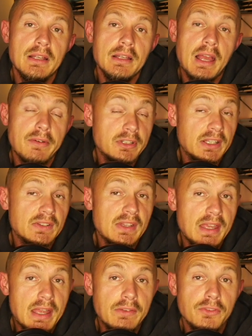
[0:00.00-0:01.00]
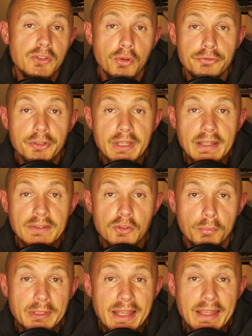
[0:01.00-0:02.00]
Have a nice day, and don't forget to
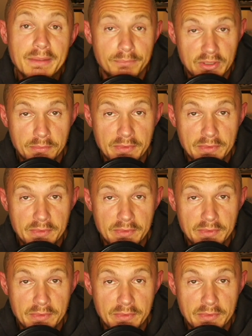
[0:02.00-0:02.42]
play some